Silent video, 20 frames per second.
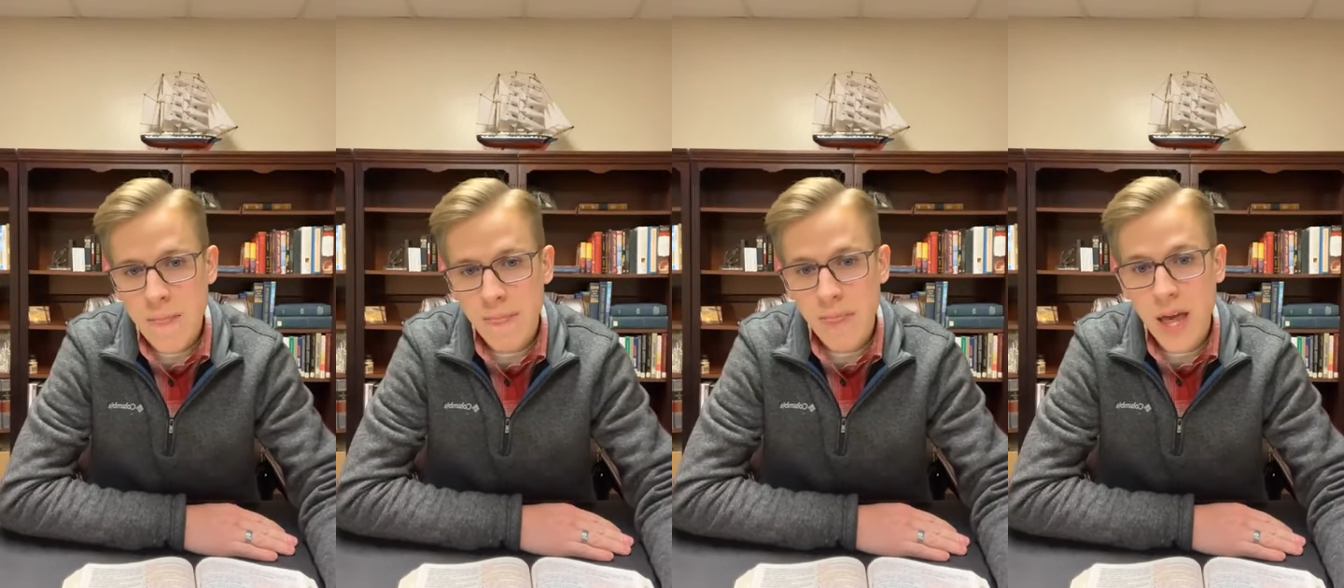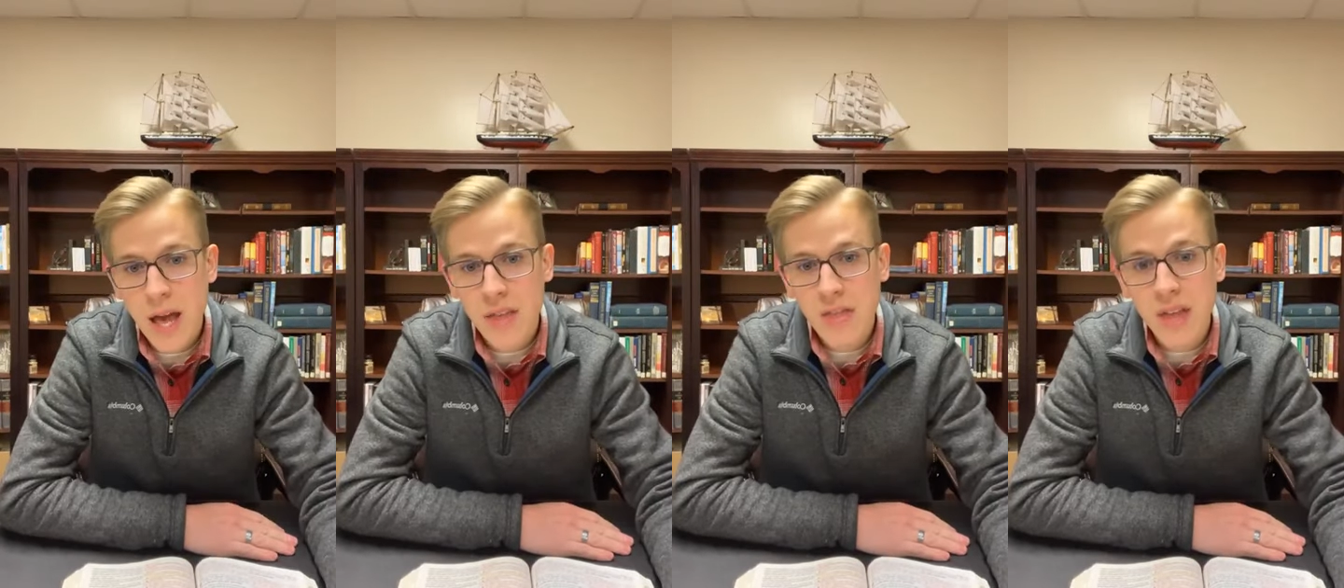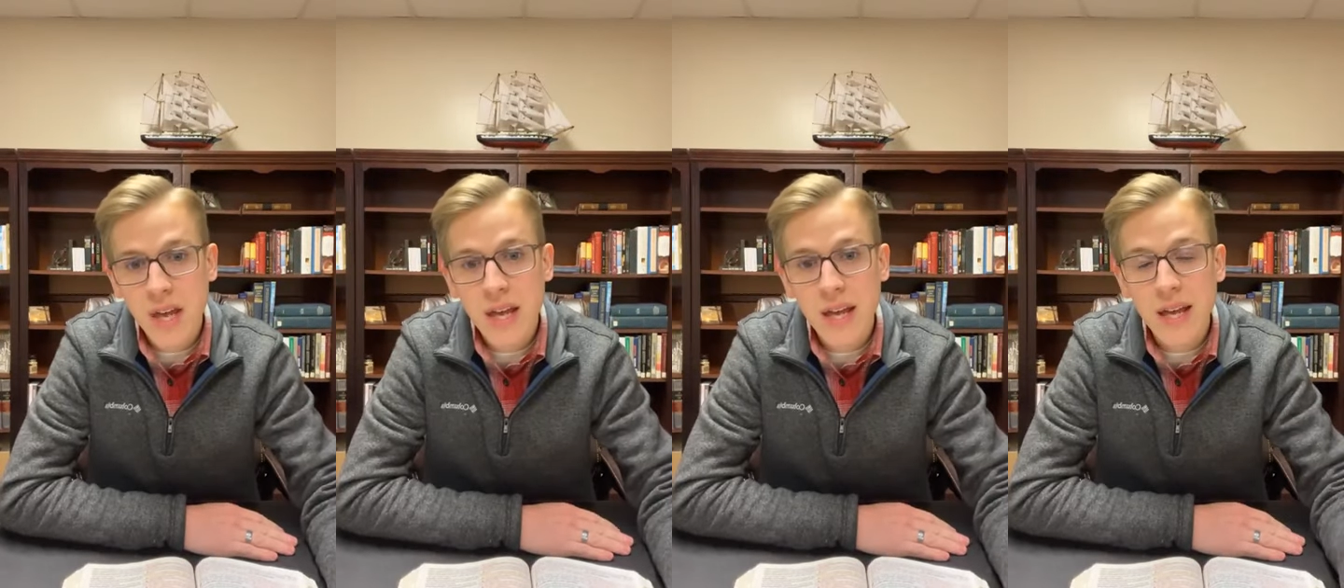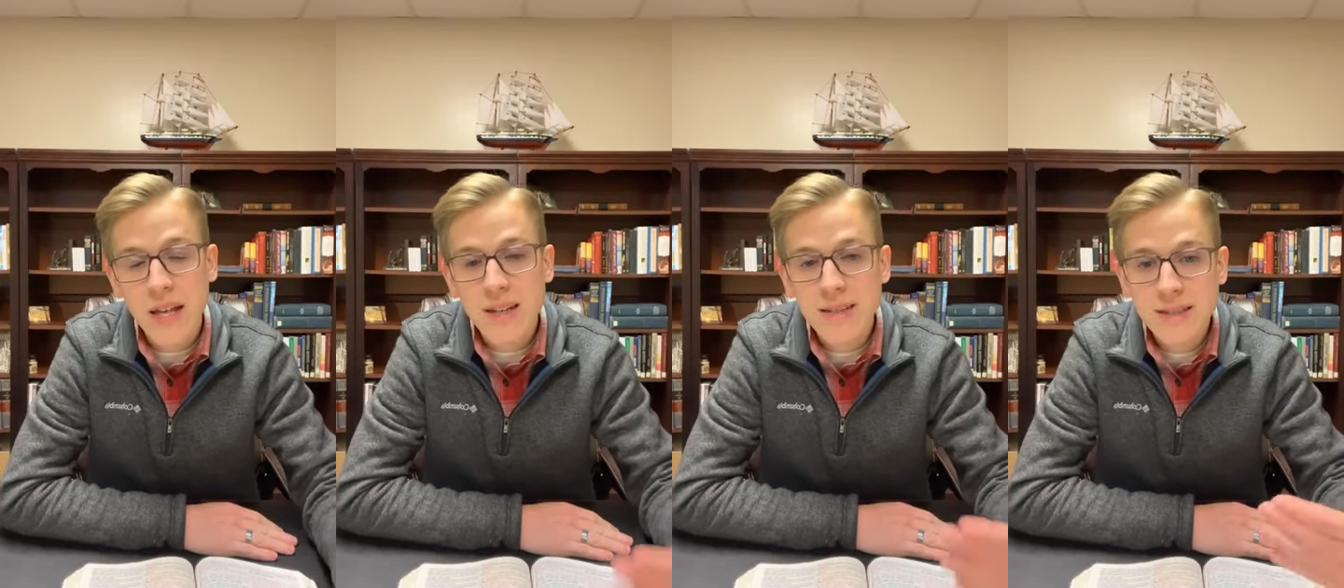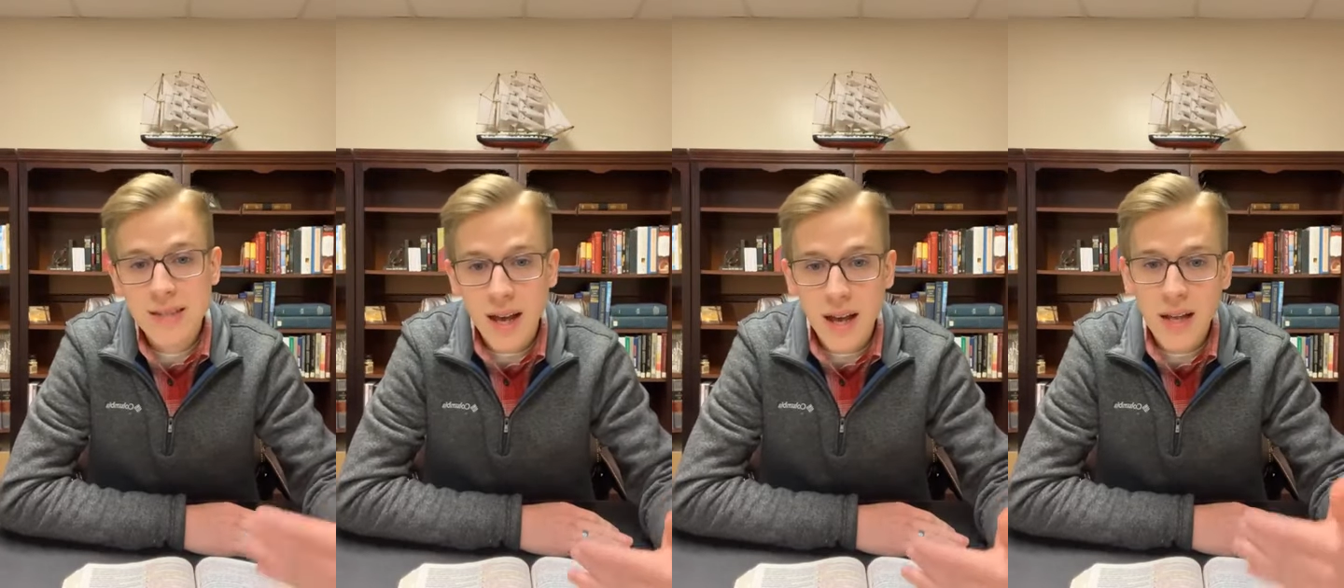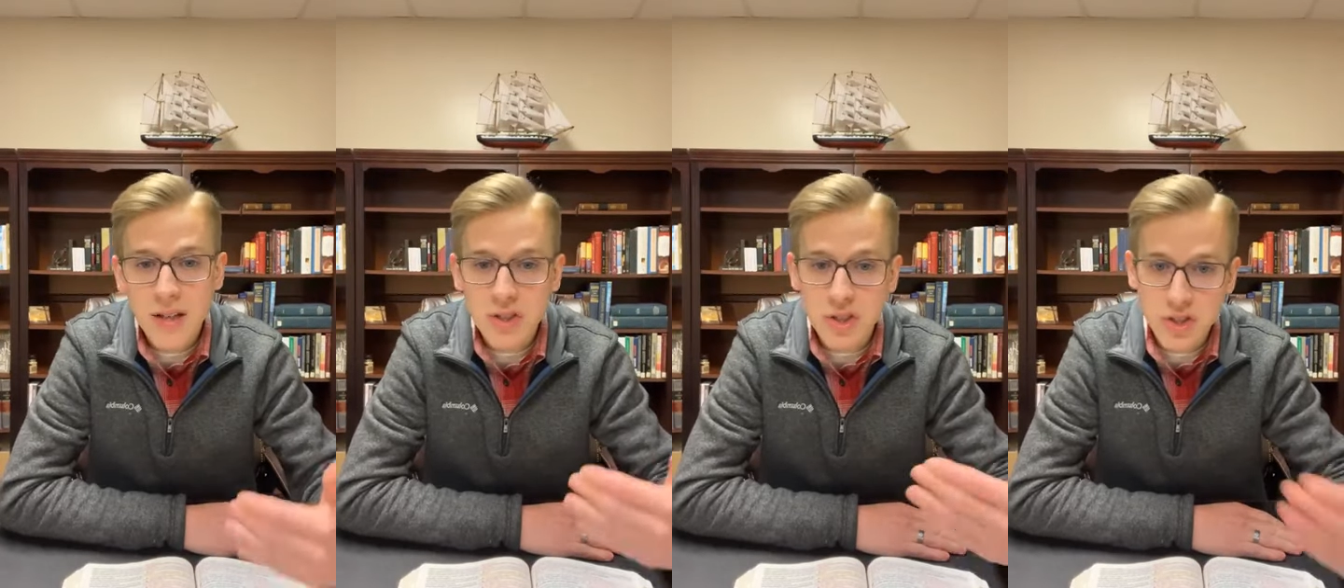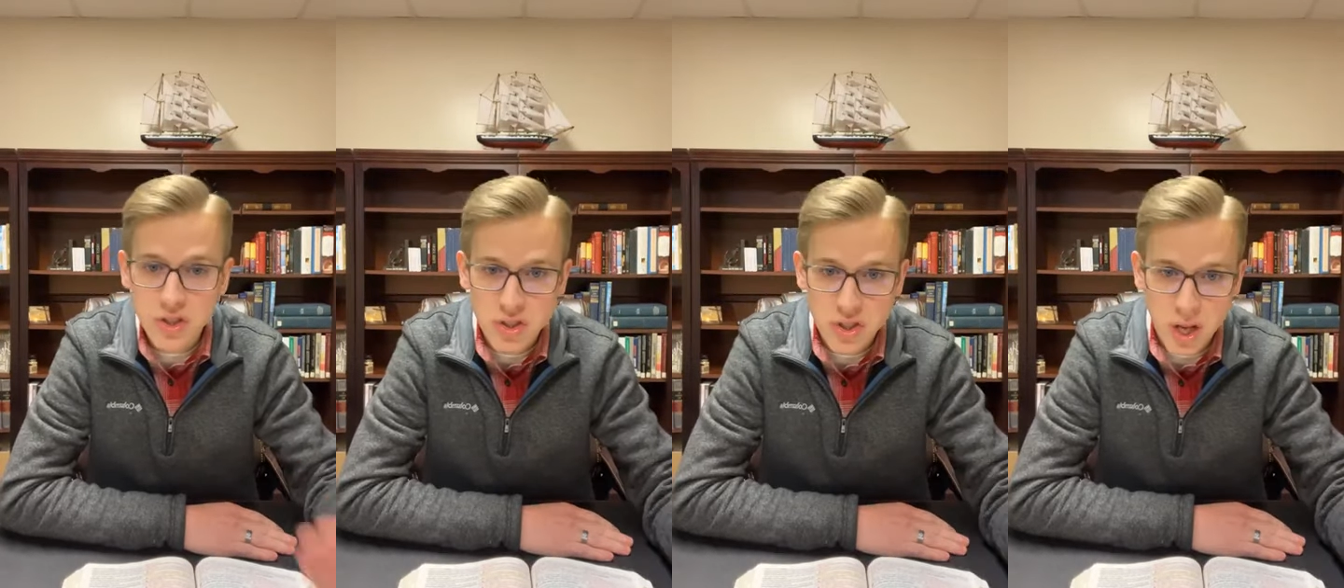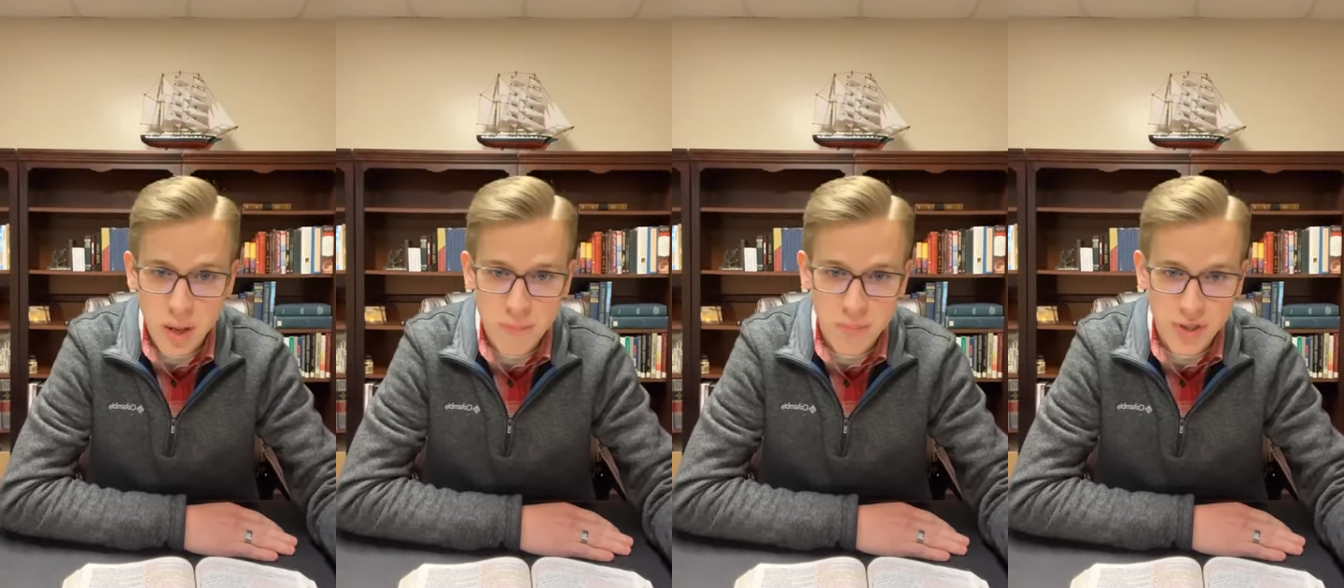that they had touched
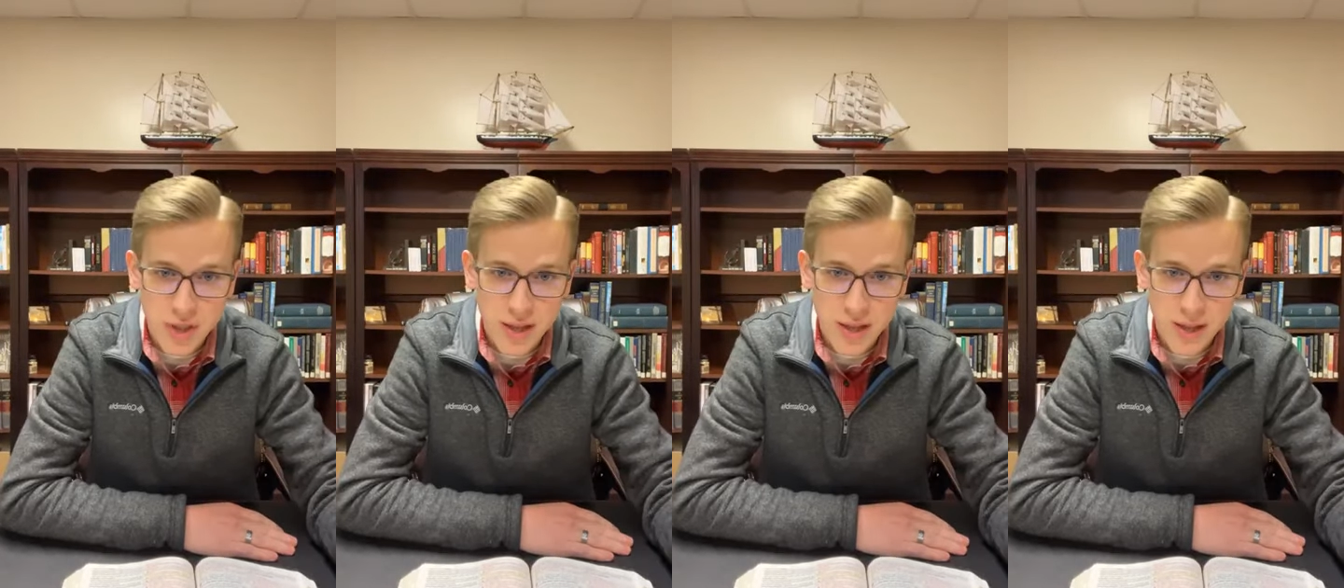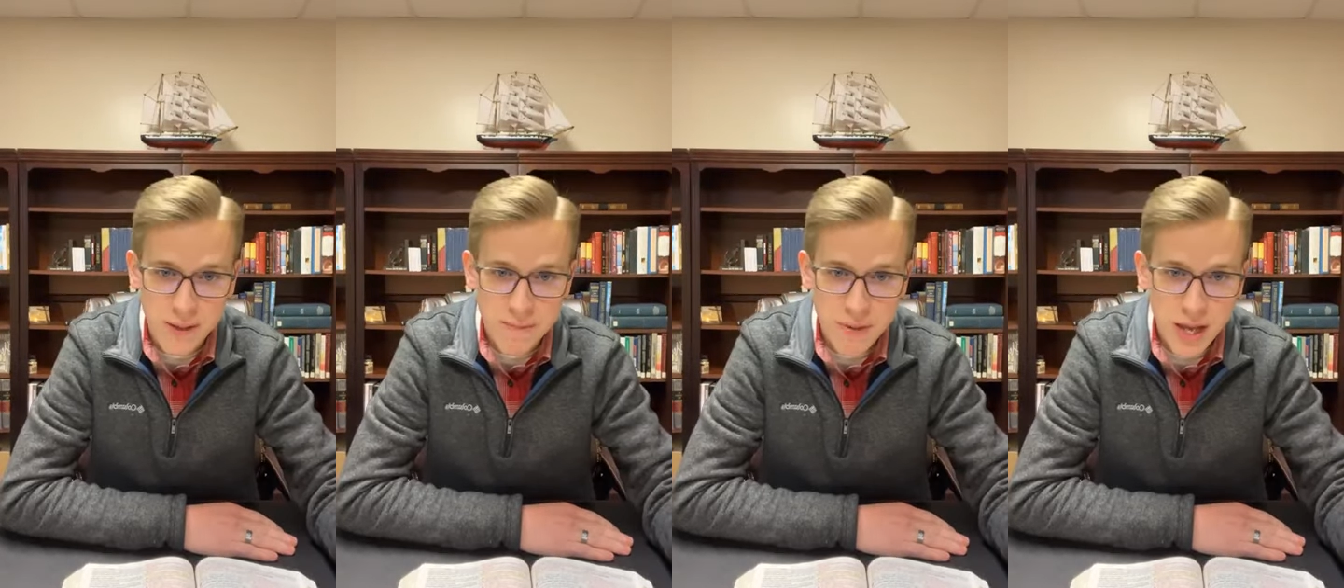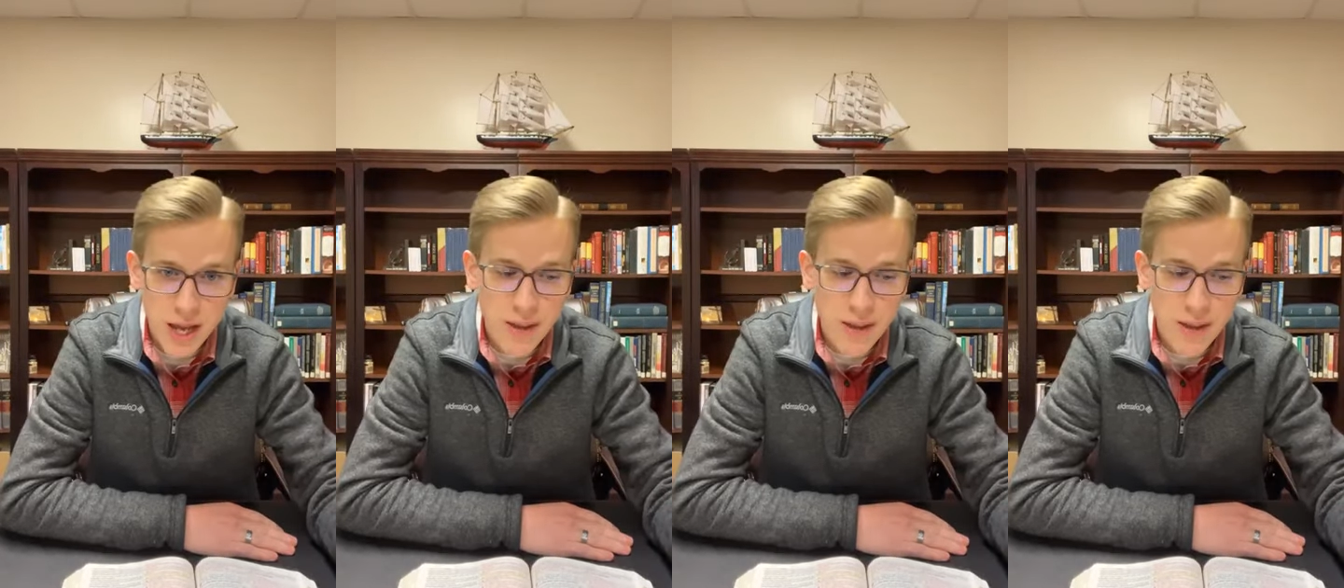something